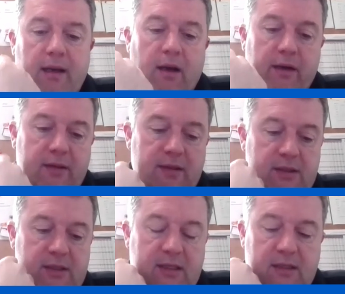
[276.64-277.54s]
log into
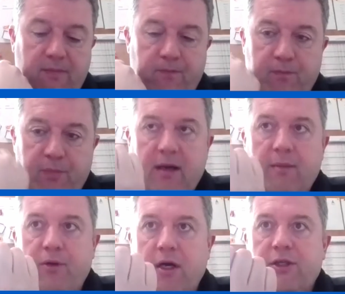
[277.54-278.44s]
the system, pick
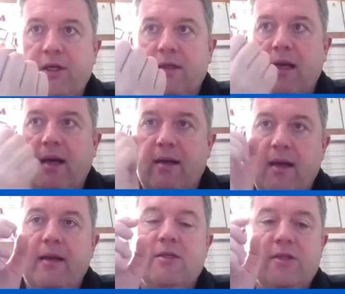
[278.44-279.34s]
a project, and at
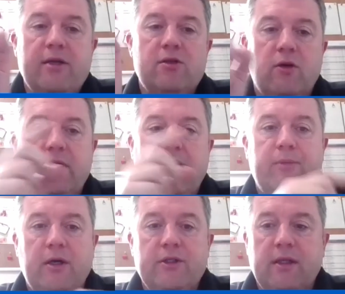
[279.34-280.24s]
any stage look at that
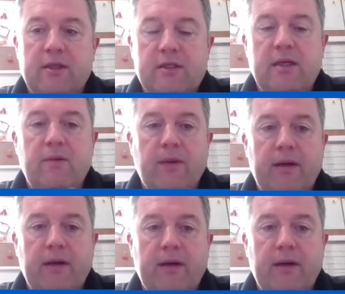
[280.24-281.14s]
project and see
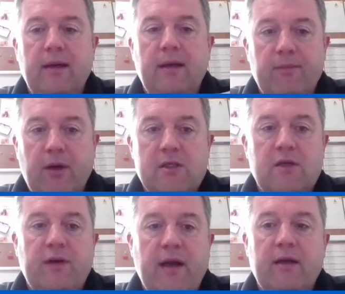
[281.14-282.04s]
whether it's
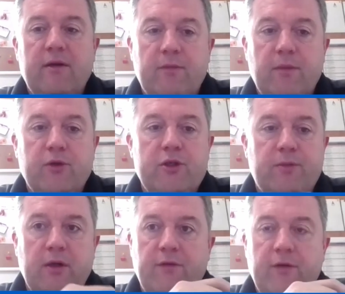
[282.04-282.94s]
positive or negative from a budget
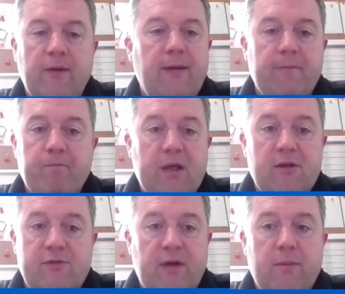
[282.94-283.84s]
point of view.
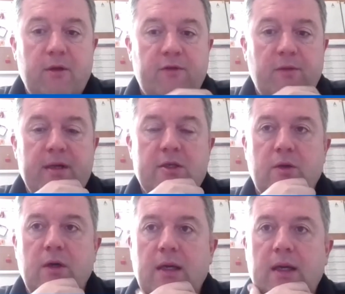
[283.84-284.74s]
It's phenomenal for me.
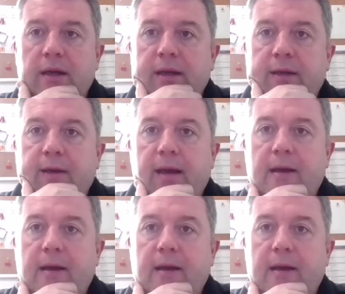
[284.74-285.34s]
So I think